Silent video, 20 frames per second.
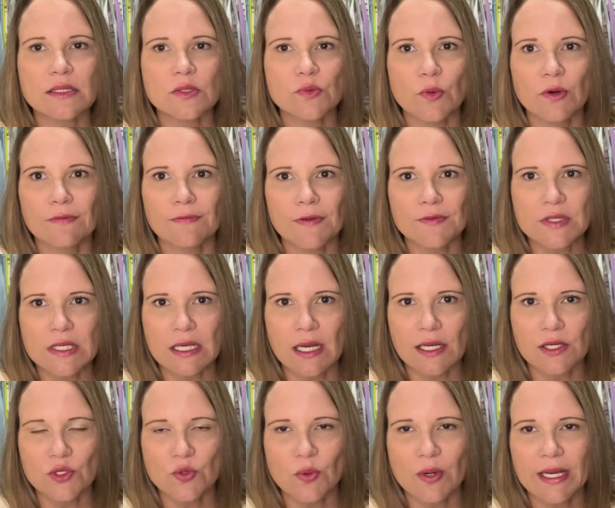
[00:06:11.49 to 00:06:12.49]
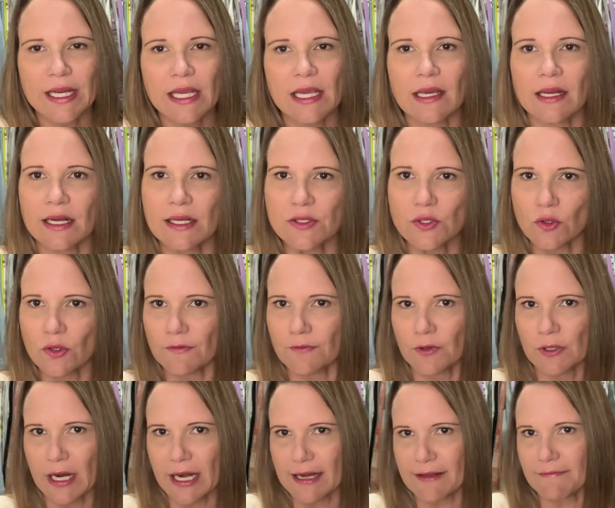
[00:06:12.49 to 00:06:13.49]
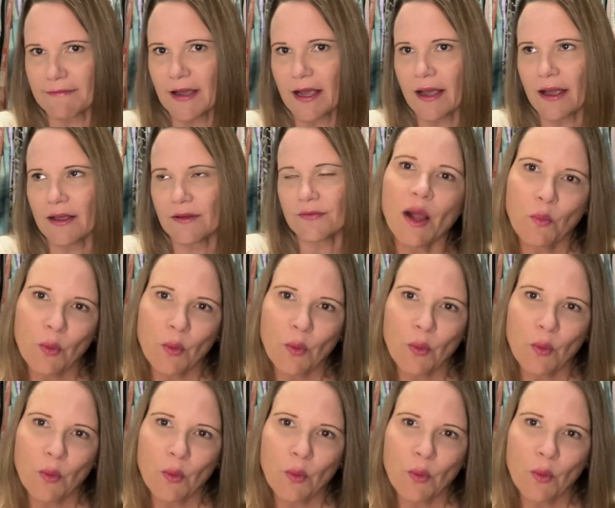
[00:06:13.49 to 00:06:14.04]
is 159.20 and I sold it for 95.